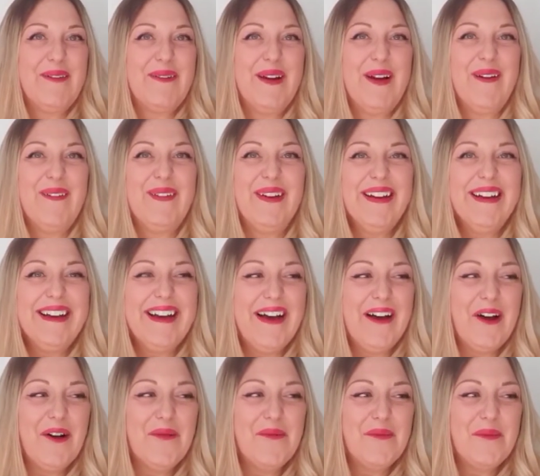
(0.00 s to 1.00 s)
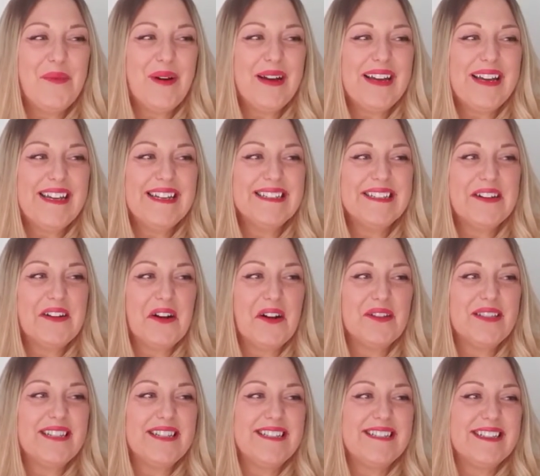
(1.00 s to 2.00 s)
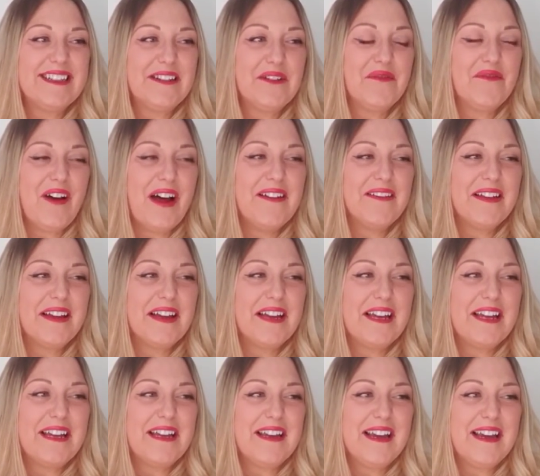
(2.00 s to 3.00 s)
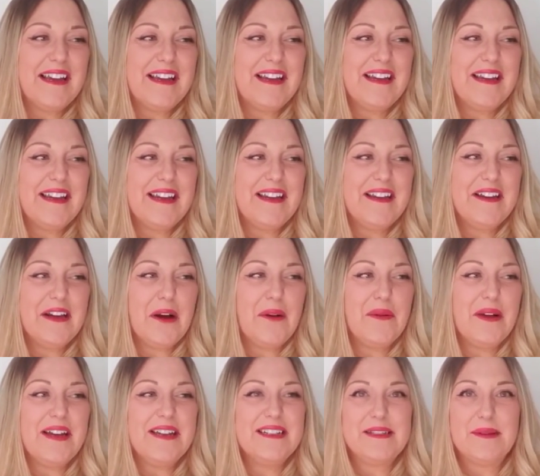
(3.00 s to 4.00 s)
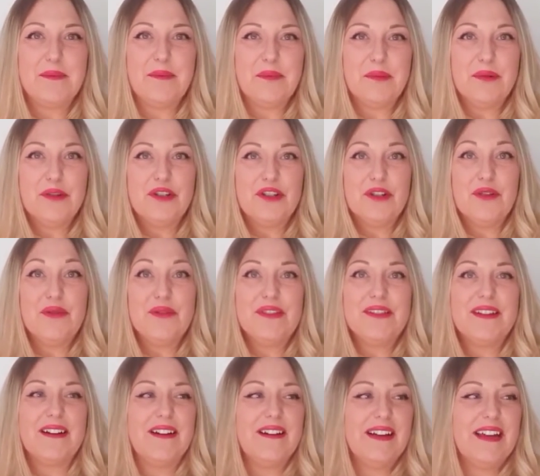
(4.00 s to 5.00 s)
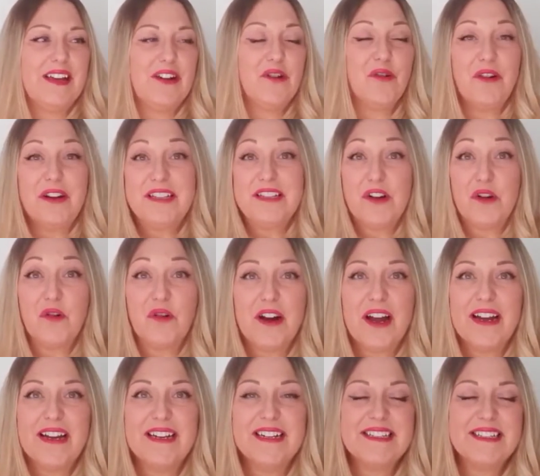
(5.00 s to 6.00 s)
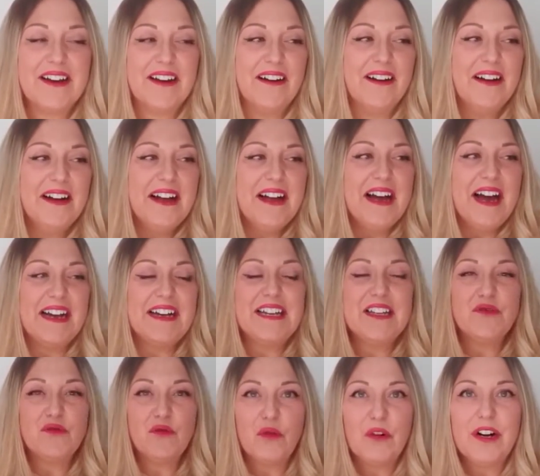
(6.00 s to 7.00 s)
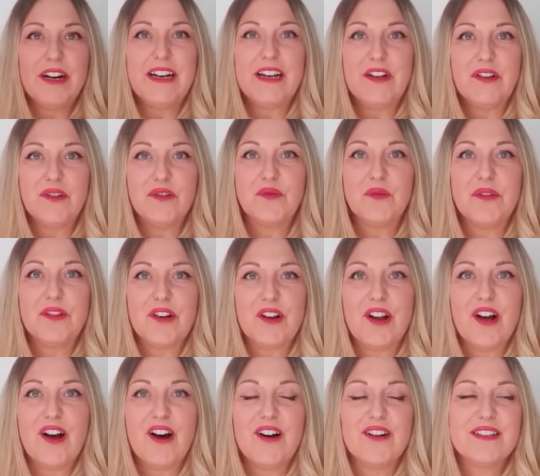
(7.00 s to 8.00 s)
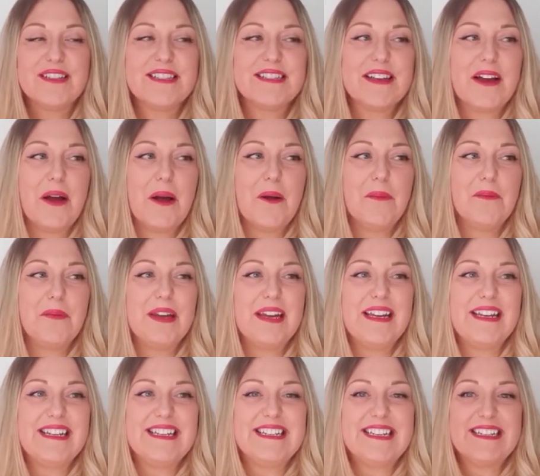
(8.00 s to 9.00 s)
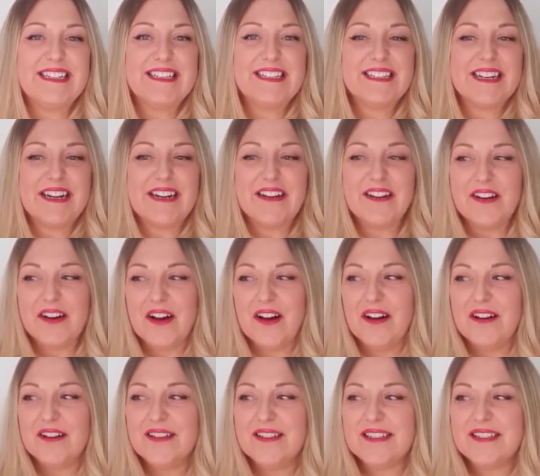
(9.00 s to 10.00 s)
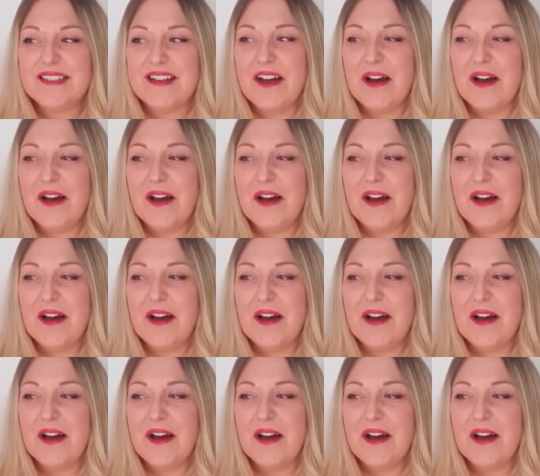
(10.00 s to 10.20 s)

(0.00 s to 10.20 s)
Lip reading: know. But he is an artist in the fact that he's a producer, he's a creator, and he's really good with glass. He did stained glass